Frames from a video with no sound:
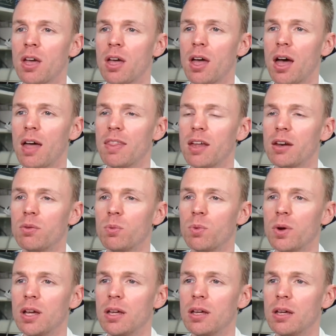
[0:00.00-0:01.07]
And then
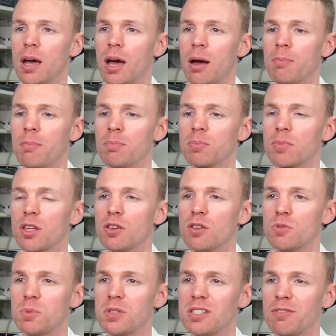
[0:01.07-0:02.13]
we
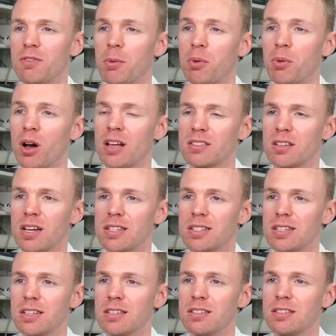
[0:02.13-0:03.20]
use Pacific
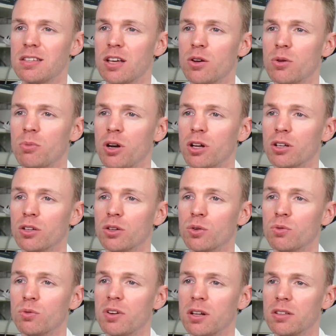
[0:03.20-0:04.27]
Biosciences single
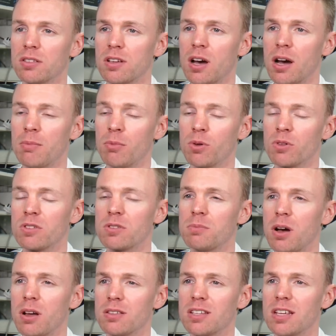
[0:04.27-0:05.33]
molecule real-time or
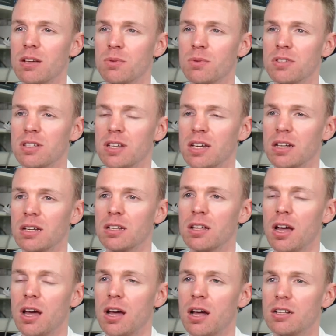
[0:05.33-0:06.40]
smart sequencing
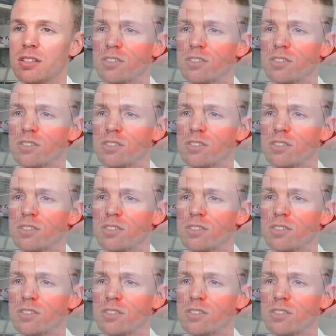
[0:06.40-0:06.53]
to